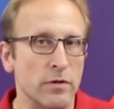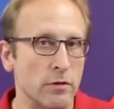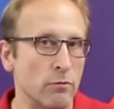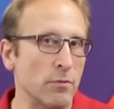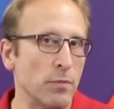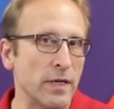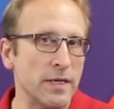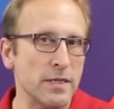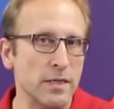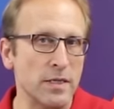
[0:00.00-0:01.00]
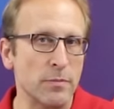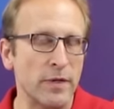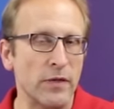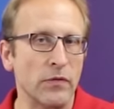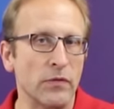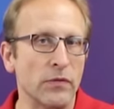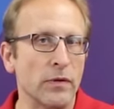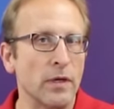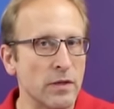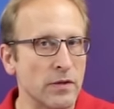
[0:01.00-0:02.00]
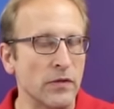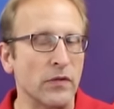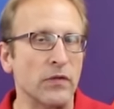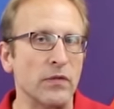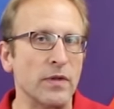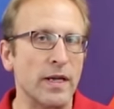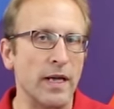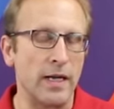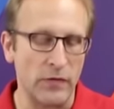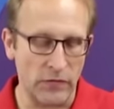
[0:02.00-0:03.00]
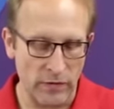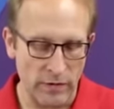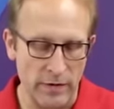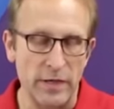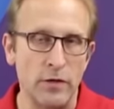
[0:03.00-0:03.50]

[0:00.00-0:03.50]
to replace these pieces. This isn't the case. They